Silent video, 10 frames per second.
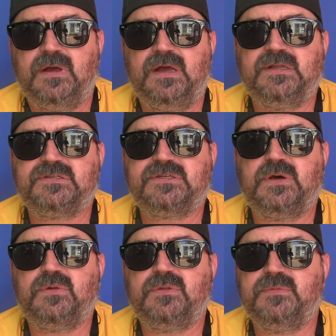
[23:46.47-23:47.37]
And
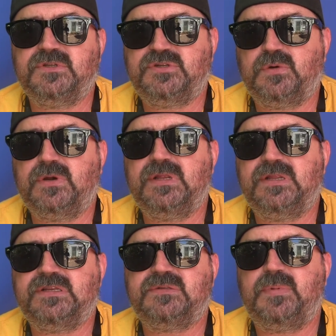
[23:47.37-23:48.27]
so the majority
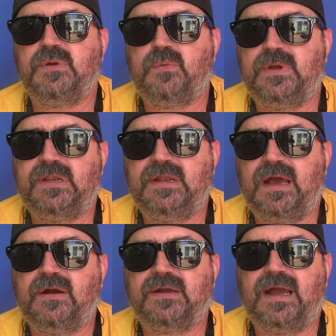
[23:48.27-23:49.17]
needs to be weeded out,